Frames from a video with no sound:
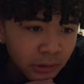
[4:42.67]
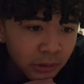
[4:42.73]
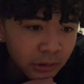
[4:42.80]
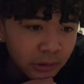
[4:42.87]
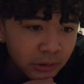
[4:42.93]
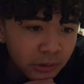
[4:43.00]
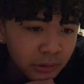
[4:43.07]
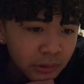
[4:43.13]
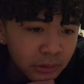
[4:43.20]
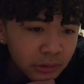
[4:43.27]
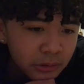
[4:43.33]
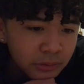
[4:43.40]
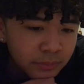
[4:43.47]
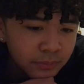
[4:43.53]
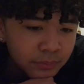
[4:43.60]
like,
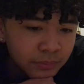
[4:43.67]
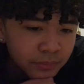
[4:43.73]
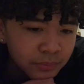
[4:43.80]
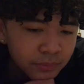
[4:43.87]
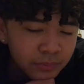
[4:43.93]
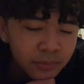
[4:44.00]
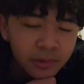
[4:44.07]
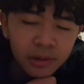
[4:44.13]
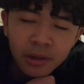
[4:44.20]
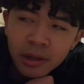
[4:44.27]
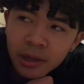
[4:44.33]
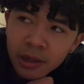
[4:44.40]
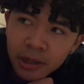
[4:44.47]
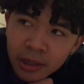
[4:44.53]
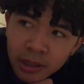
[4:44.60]

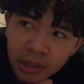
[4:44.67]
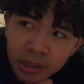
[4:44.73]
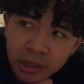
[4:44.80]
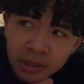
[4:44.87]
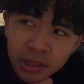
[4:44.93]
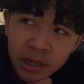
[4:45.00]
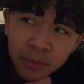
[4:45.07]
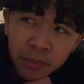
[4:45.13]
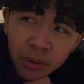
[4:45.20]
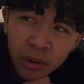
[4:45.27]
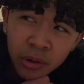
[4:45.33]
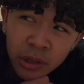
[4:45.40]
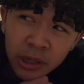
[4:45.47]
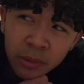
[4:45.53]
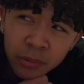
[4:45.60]
it's like,
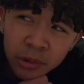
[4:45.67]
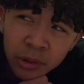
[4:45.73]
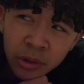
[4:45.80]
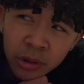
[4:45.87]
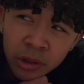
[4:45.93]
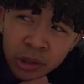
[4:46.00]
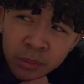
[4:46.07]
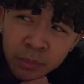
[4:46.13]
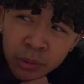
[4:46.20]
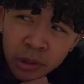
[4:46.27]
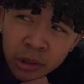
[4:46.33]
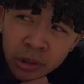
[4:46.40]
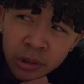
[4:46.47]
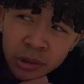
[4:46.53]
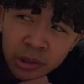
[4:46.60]
bro, like with girls,
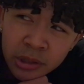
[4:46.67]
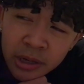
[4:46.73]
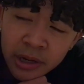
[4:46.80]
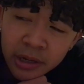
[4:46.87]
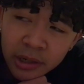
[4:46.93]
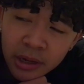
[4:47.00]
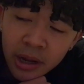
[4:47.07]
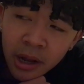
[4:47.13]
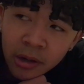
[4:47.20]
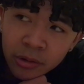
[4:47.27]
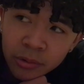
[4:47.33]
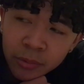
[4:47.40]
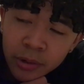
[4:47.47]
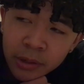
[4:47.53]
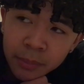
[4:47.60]
bro, it's like I
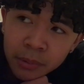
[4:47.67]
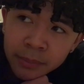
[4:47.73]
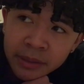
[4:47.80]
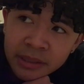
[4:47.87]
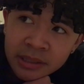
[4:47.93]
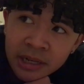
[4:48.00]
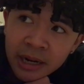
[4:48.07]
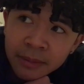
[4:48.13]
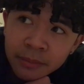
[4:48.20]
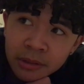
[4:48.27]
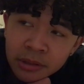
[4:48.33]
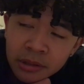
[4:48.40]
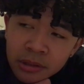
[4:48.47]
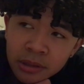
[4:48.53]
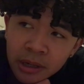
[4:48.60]
don't want to put my time
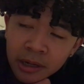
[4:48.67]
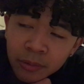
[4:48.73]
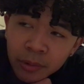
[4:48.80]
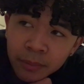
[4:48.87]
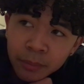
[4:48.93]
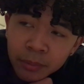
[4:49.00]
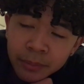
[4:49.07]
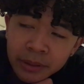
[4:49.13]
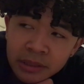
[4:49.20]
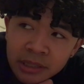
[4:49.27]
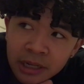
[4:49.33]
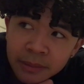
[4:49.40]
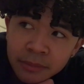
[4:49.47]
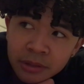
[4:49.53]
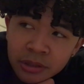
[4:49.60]
in. I don't want to put my
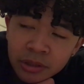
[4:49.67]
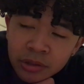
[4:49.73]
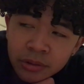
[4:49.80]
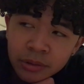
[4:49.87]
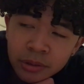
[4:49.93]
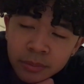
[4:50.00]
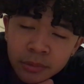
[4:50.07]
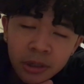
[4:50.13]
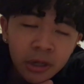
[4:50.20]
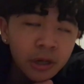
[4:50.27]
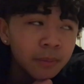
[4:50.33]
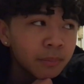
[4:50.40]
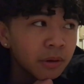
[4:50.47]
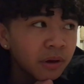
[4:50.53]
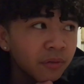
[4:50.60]
time into them.
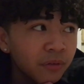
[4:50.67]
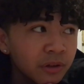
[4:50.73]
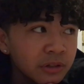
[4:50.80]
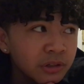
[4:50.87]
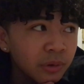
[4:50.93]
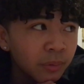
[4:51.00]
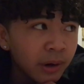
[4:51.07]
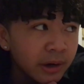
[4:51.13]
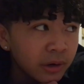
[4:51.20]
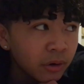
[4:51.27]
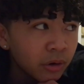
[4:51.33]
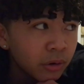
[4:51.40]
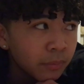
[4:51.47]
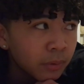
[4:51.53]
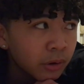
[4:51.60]
But if it's the right
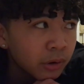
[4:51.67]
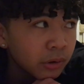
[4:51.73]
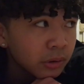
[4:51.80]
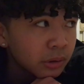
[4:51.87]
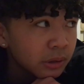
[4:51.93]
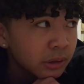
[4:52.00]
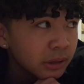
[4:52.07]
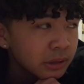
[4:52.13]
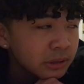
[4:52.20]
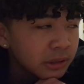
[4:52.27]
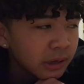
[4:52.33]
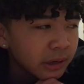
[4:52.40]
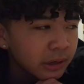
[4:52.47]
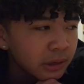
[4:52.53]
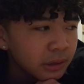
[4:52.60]
girl, bro, it's
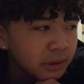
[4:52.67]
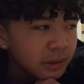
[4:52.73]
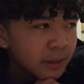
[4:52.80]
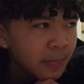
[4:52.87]
like